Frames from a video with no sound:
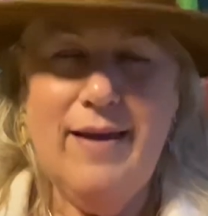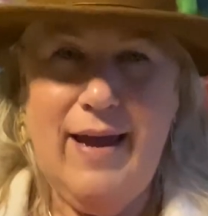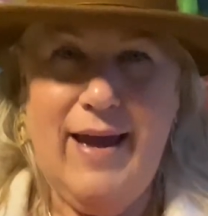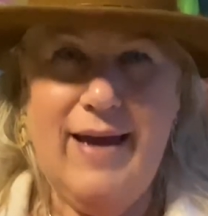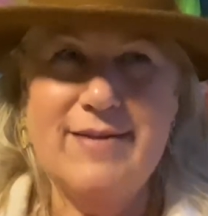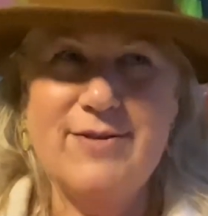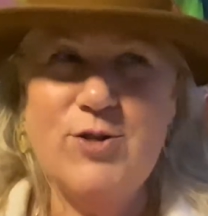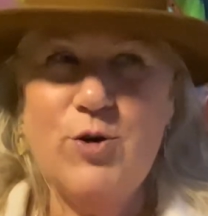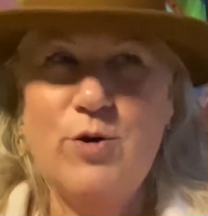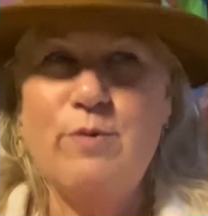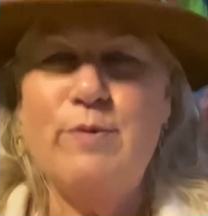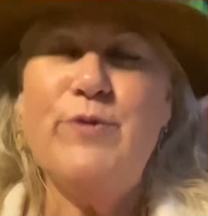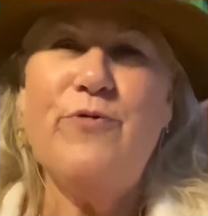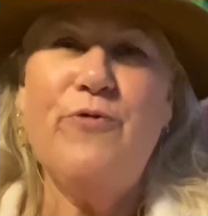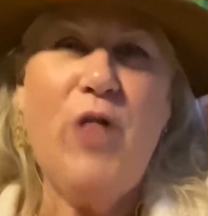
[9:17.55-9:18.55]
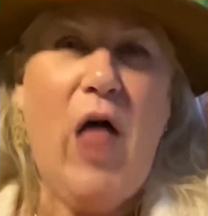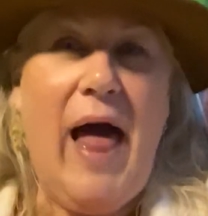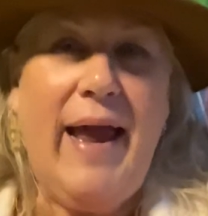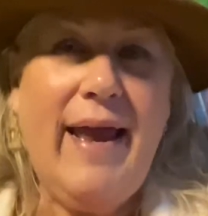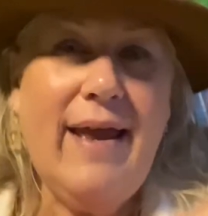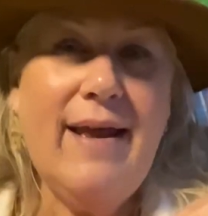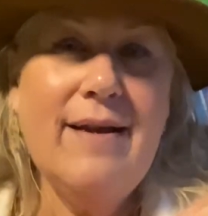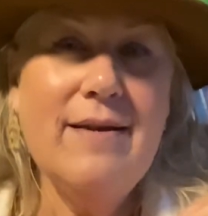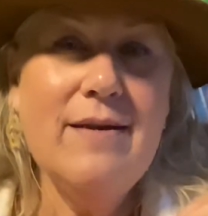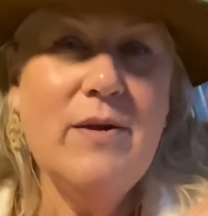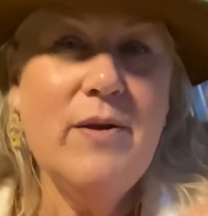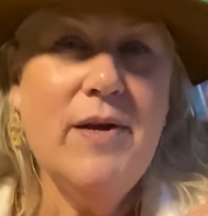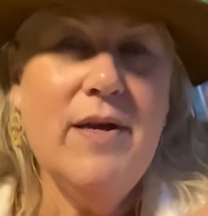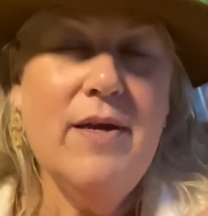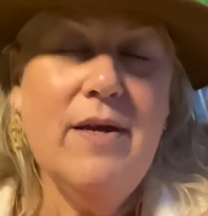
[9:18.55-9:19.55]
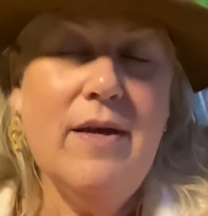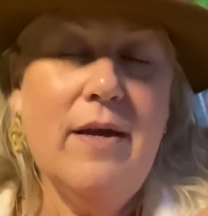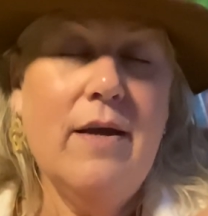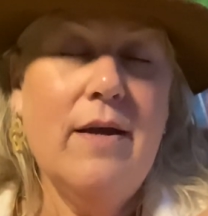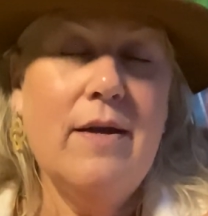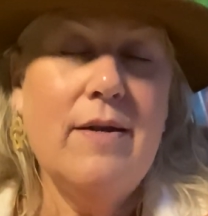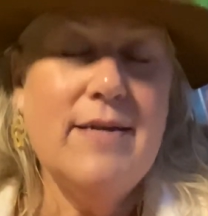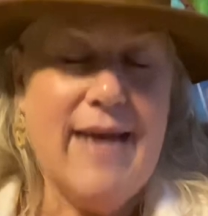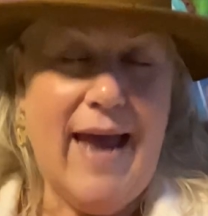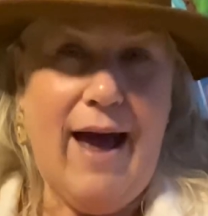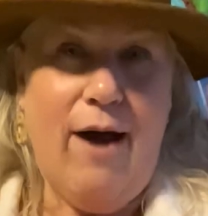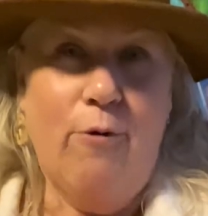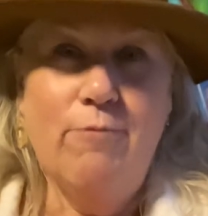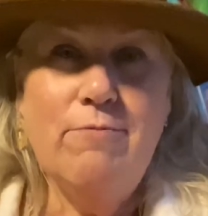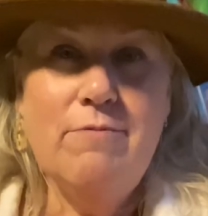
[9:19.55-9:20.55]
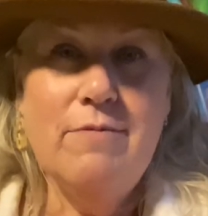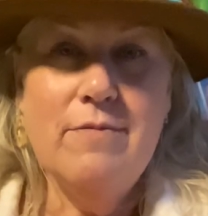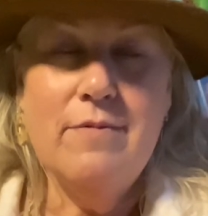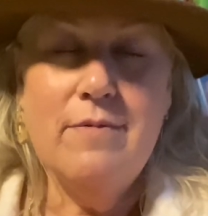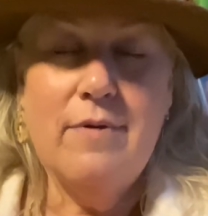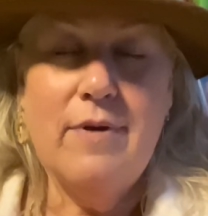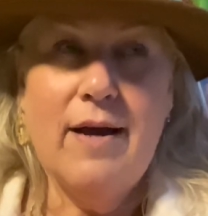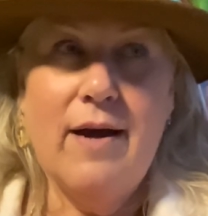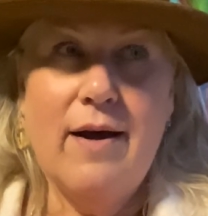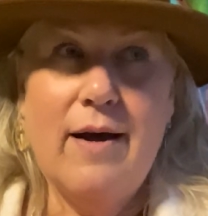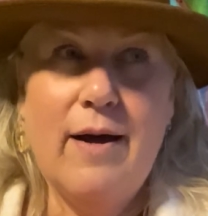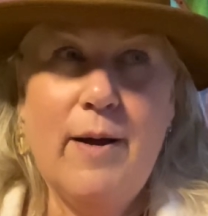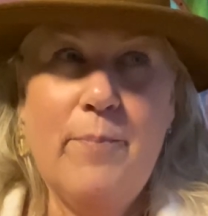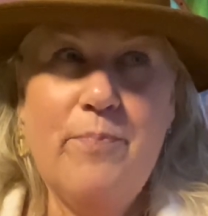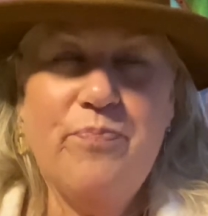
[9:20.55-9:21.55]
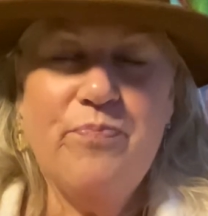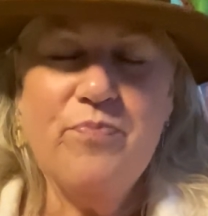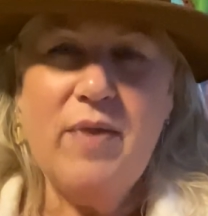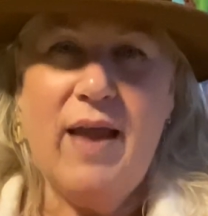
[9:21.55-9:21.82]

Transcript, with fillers: And so it was flying down um,